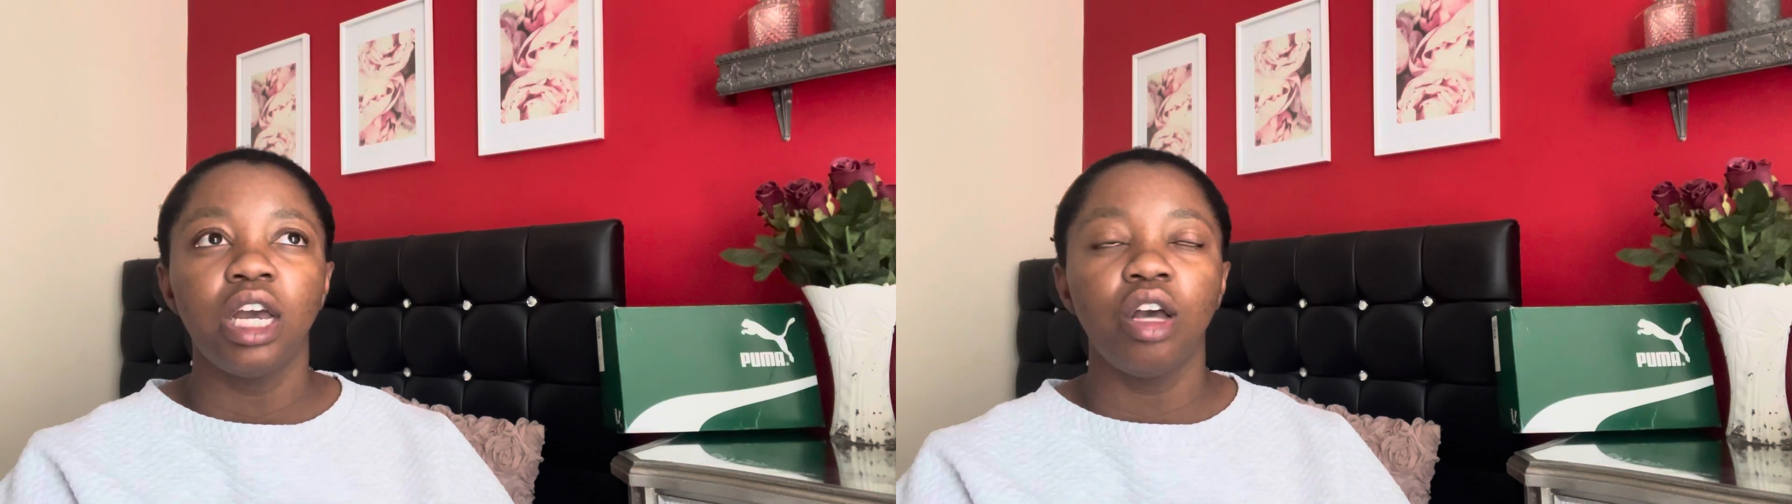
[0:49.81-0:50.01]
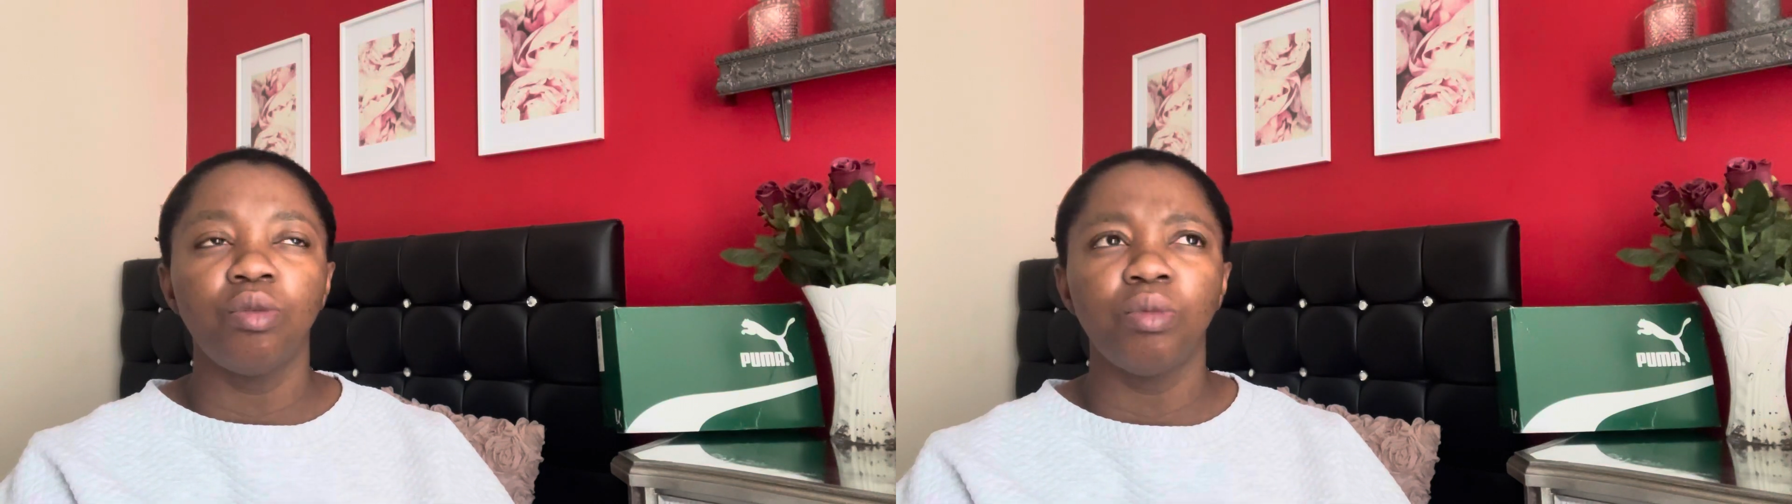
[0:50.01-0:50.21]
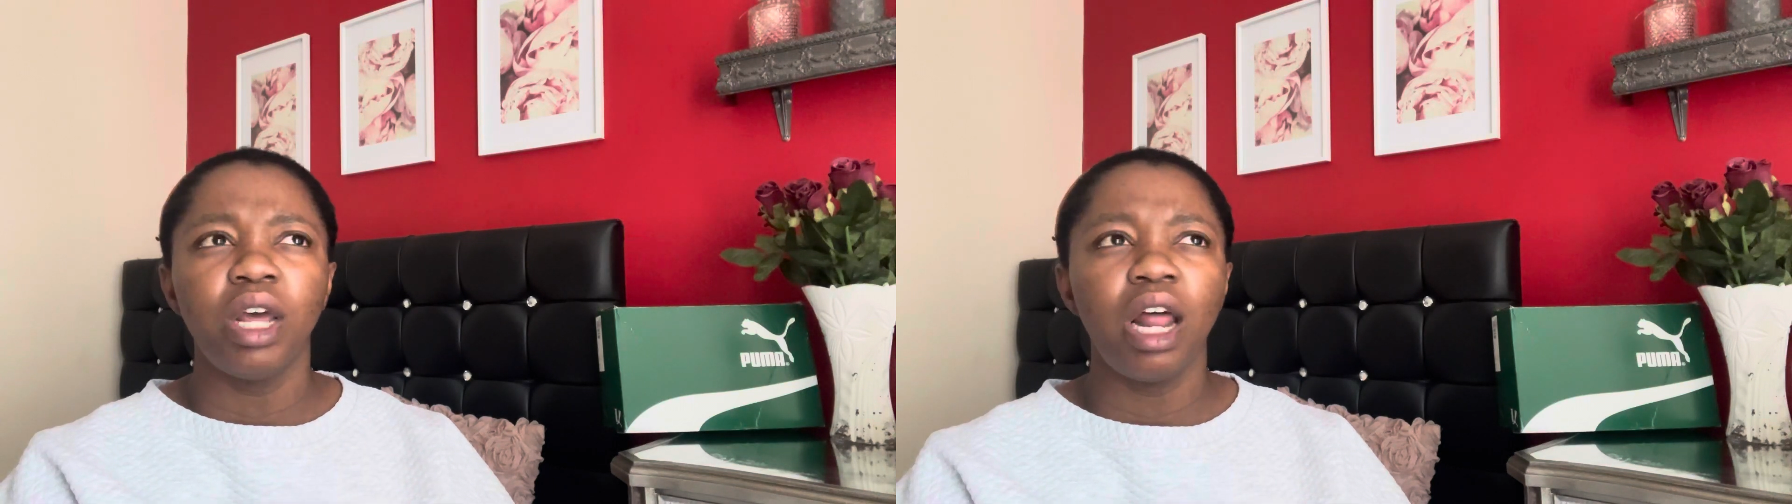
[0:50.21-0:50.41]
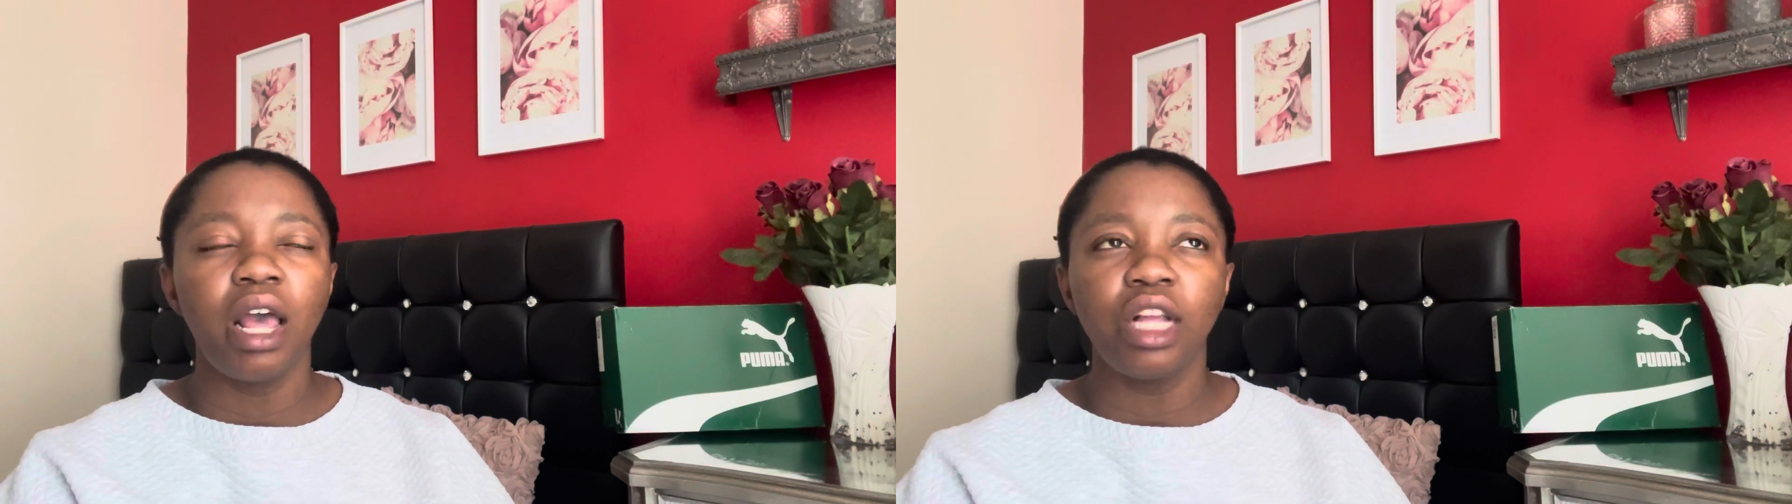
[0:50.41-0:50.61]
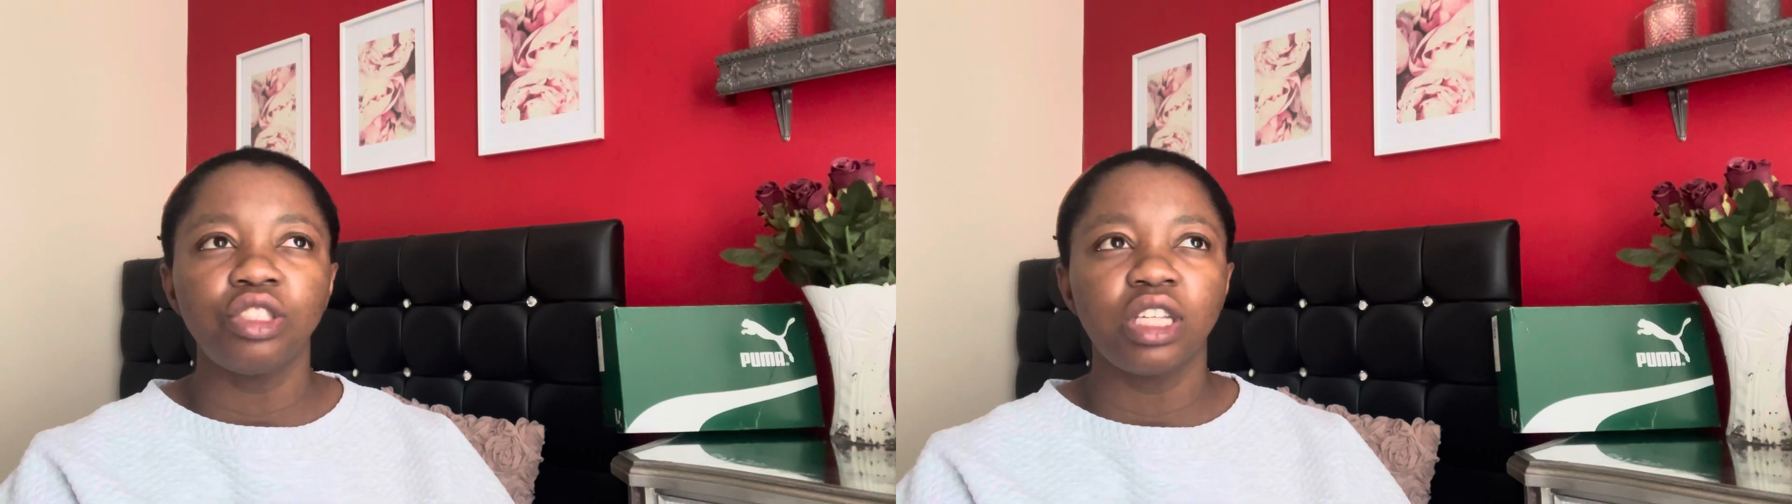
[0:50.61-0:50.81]
And I
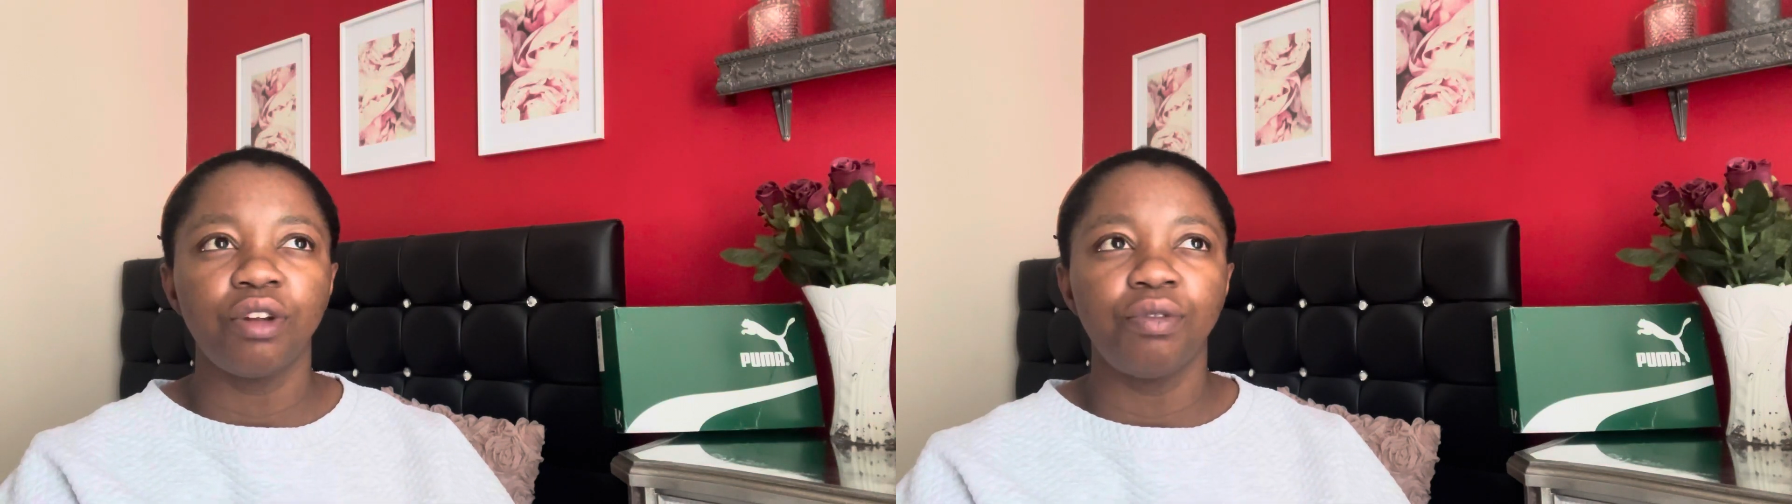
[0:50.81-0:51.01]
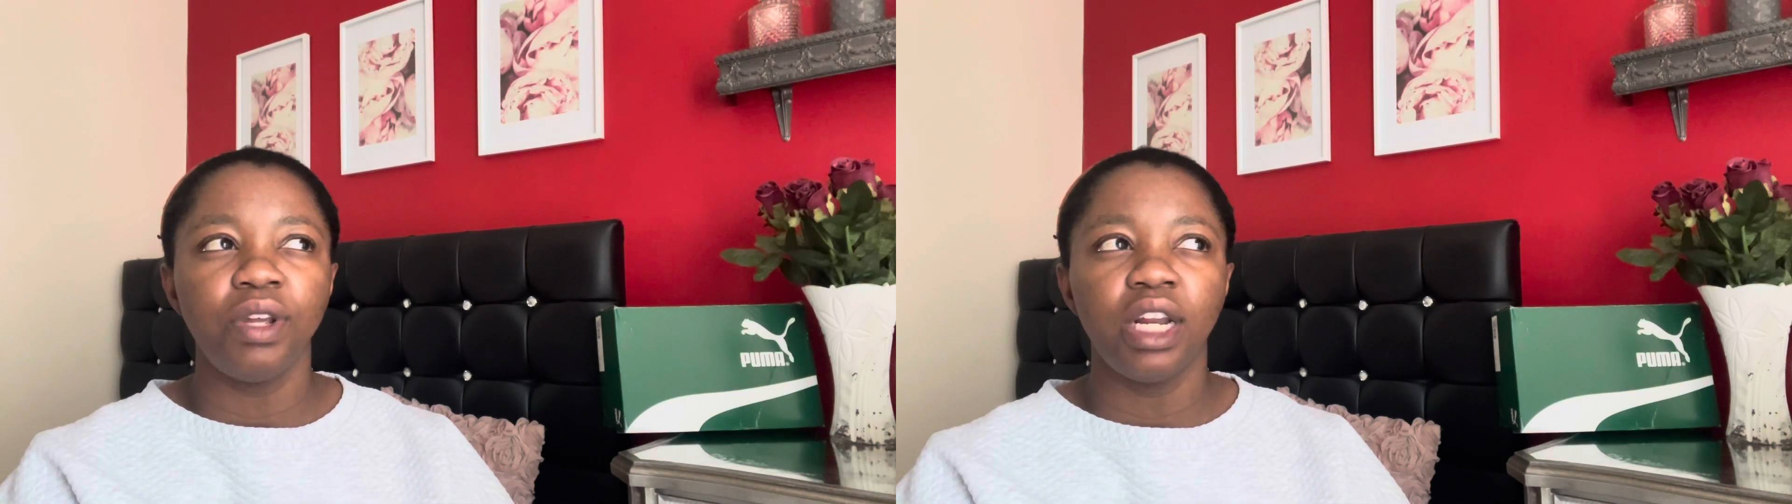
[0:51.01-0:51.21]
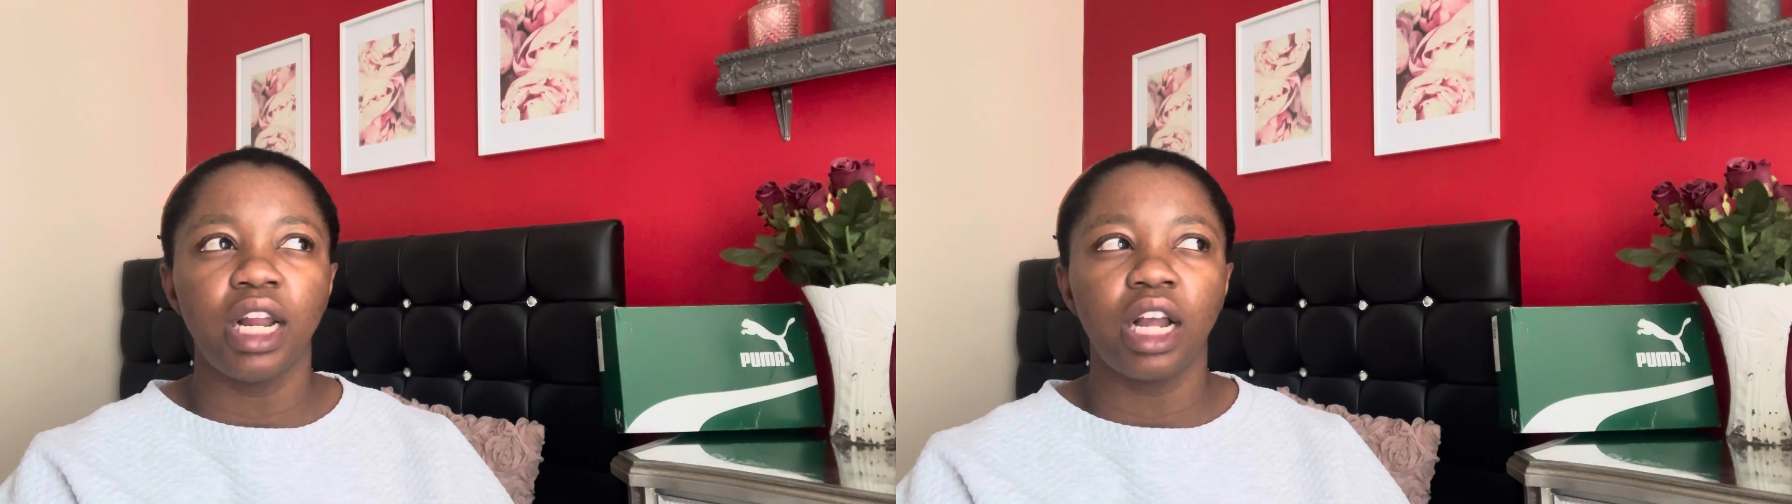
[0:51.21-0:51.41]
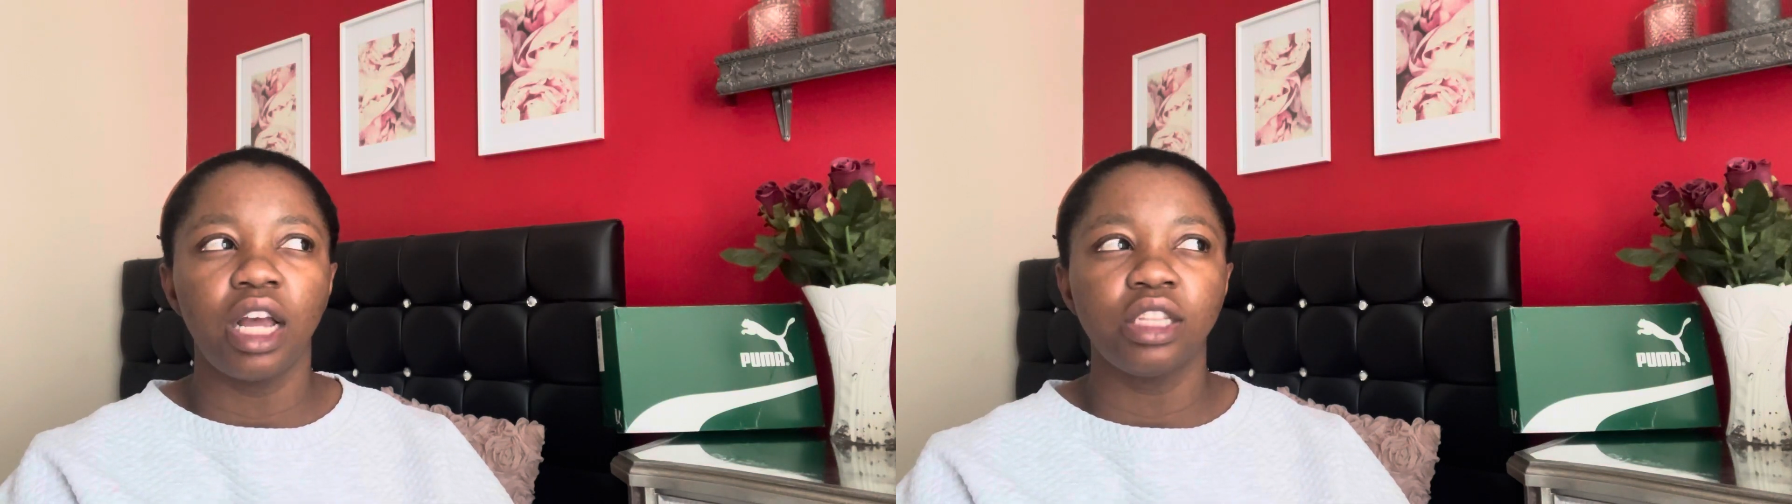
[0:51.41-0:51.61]
had just had a feeling like